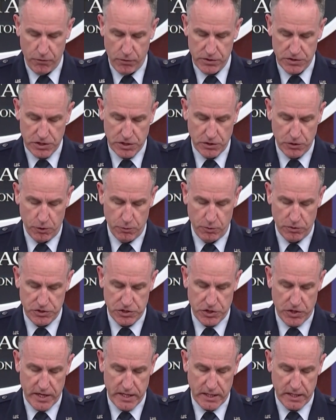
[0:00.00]
And that
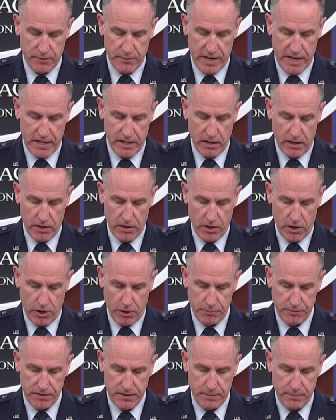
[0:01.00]
relates to
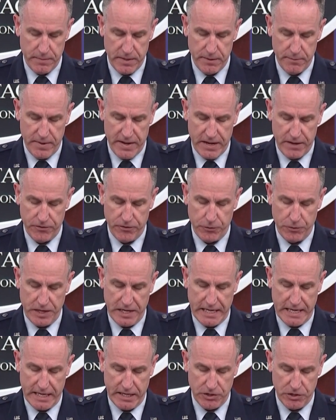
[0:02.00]
the growing
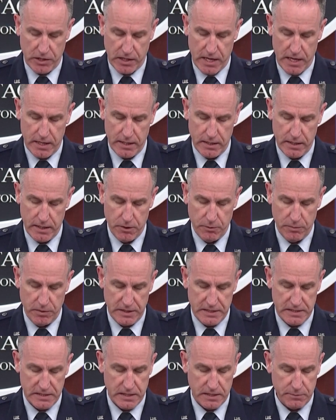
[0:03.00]
and very serious
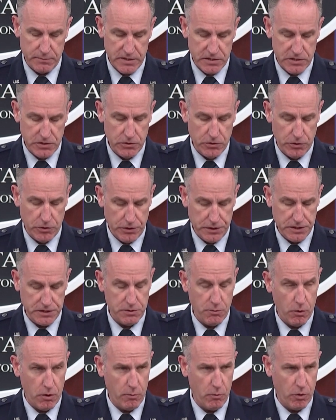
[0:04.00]
information
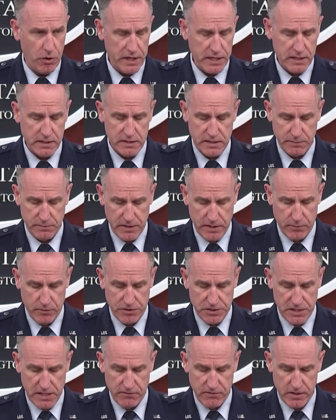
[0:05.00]
gap and
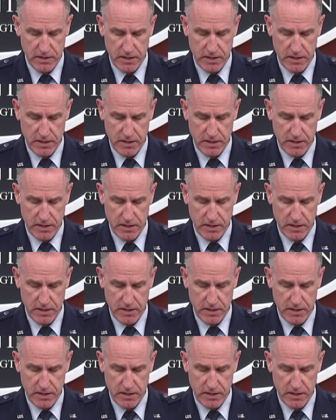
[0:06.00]
perception